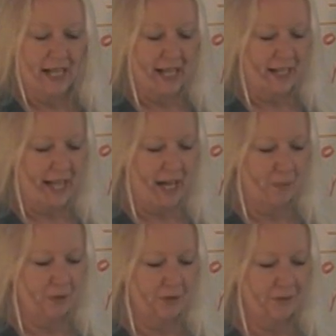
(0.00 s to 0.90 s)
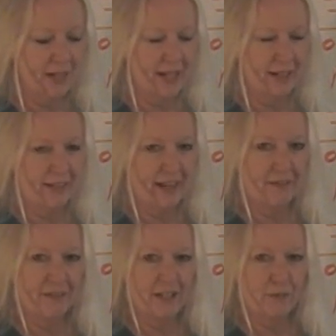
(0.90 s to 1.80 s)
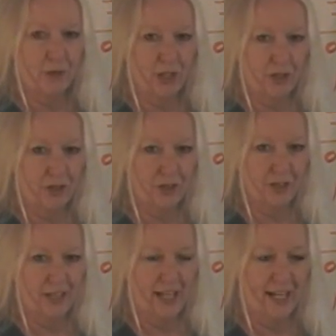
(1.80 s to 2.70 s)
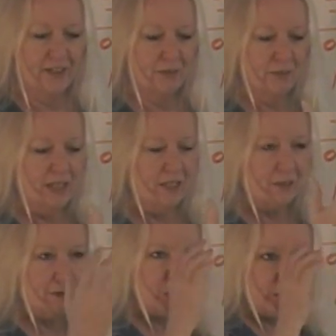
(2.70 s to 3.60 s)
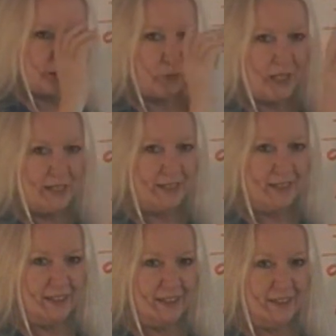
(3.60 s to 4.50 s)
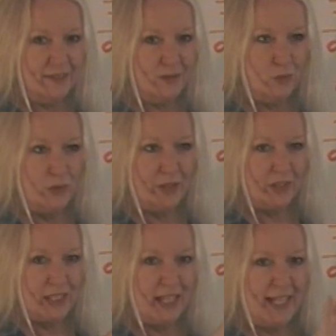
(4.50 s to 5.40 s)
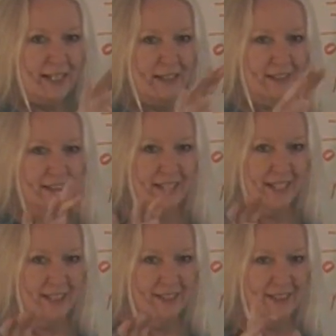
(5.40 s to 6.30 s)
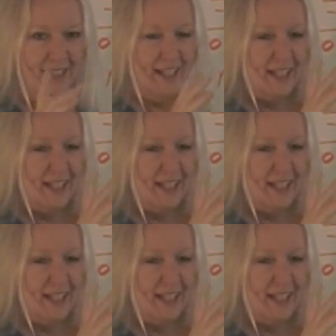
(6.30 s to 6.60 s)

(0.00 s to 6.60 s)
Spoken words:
and amplifying that vibration as a means of forming resonance with like things